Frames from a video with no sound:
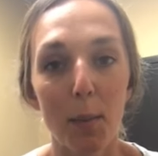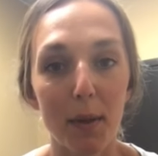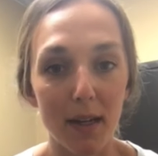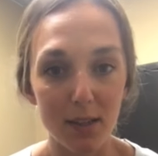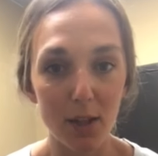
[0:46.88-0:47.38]

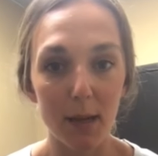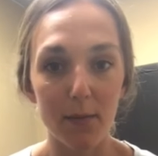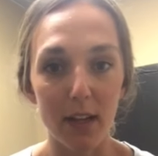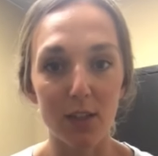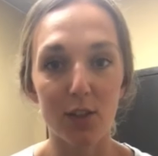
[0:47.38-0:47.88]
Because our hip
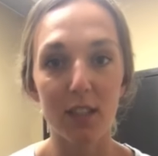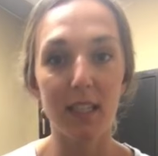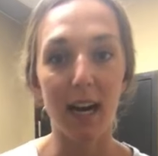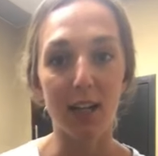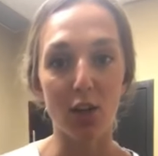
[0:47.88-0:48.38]
flexors
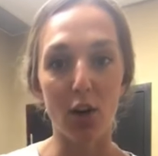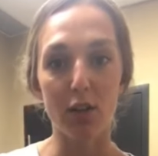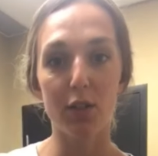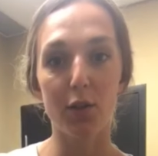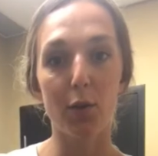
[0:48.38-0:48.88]
attach
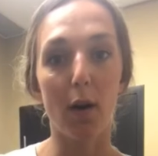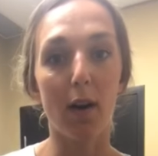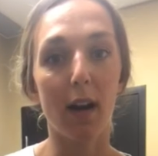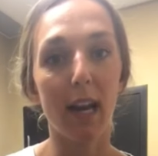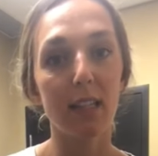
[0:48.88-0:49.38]
onto
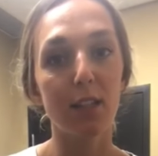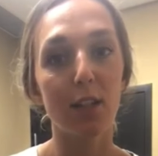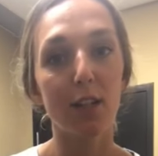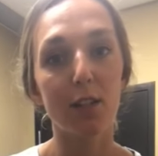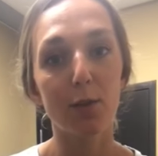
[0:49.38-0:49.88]
our
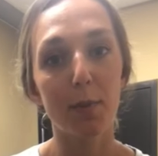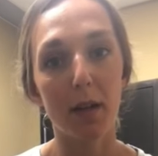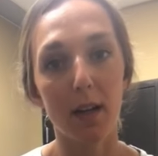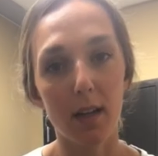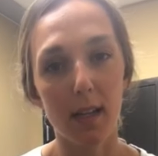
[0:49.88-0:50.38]
anterior
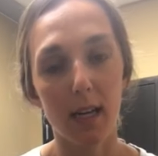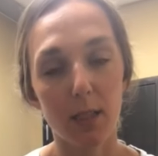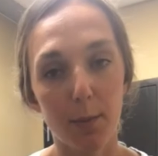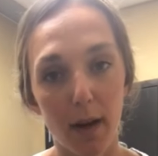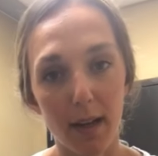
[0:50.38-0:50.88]
superior iliac
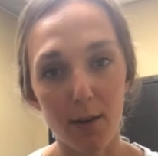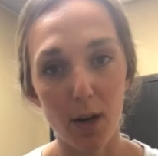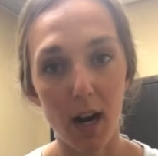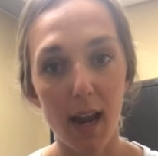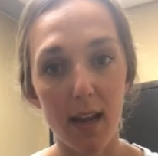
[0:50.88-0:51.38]
spine, or
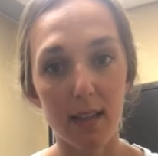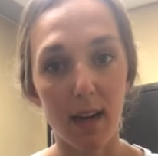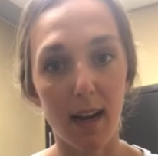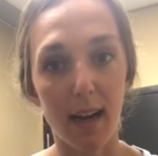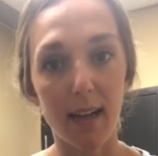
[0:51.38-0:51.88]
our
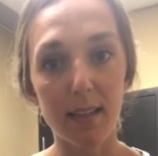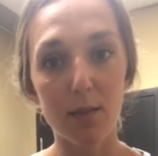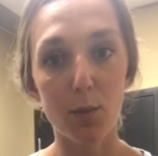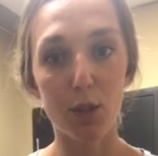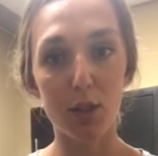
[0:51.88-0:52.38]
ASIS,
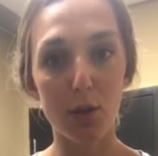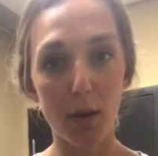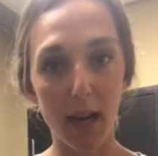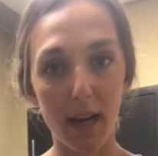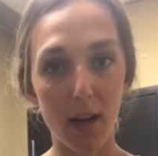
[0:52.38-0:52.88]
which is
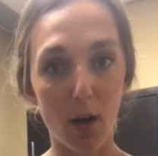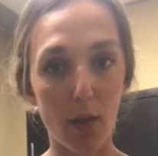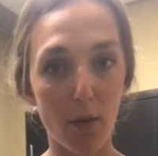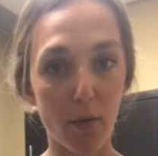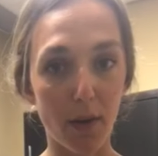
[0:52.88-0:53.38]
located on
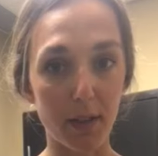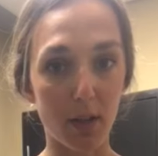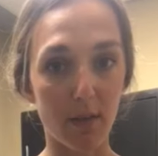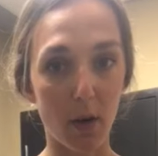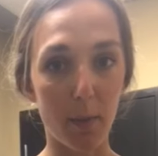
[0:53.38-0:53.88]
the front
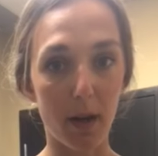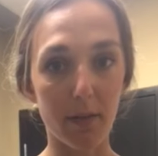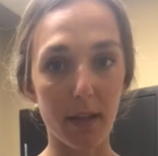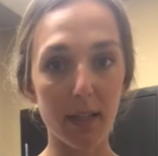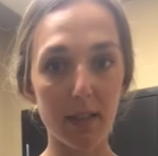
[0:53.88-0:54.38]
of our
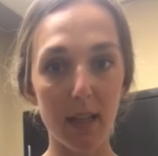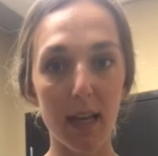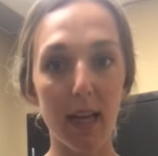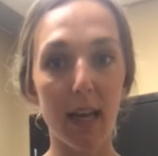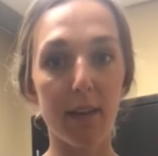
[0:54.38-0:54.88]
pelvis,
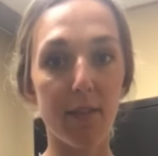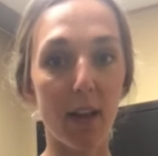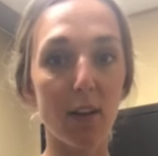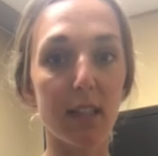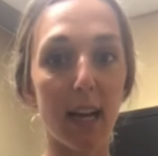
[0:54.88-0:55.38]
if they
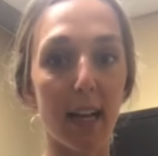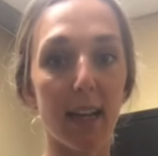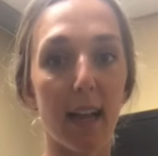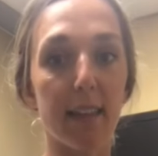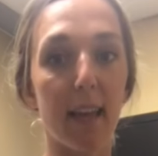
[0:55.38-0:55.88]
are tight
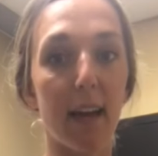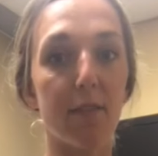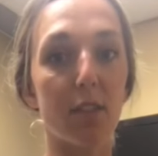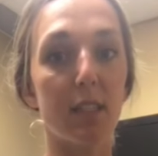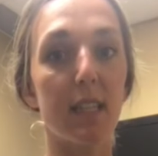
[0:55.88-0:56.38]
and they have
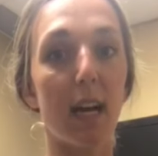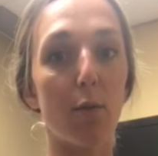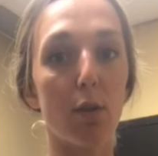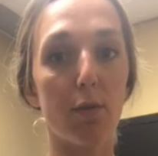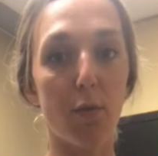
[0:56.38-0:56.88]
this
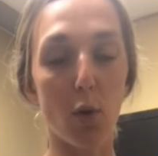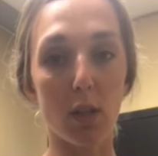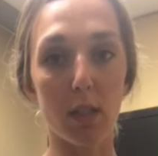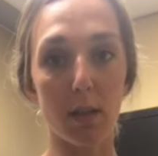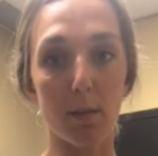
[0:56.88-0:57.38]
downward
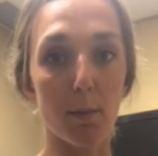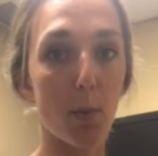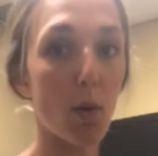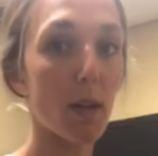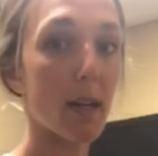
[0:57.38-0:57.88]
forcing
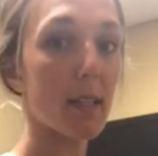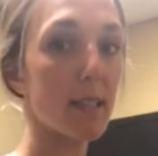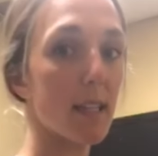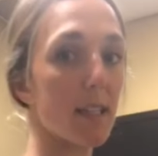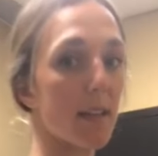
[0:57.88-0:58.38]
pulling us
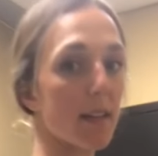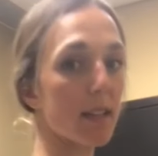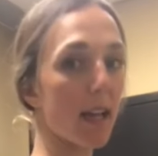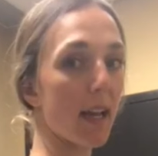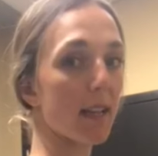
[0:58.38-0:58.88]
into this
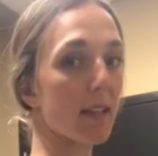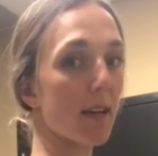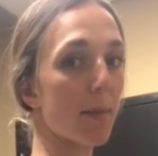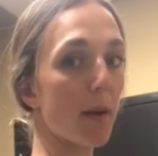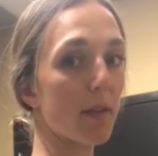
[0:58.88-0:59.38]
anterior
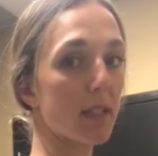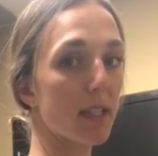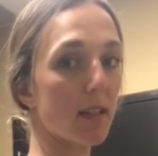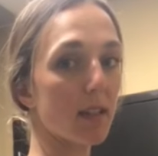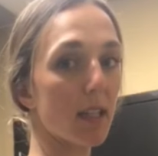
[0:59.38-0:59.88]
pelvic
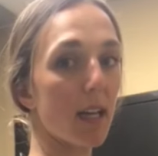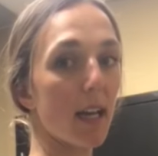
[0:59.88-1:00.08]
tilt,